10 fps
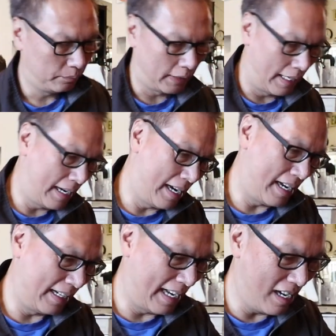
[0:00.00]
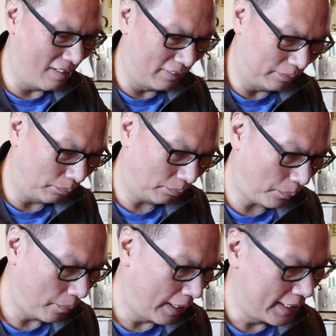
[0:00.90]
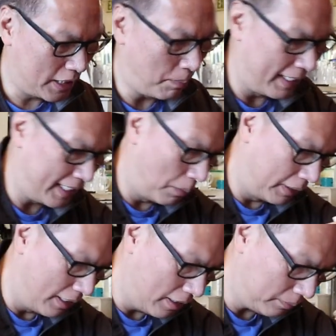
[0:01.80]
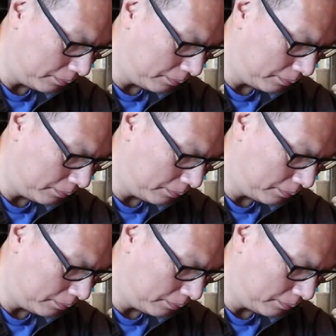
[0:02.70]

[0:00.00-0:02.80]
Yeah, now spice it up a notch.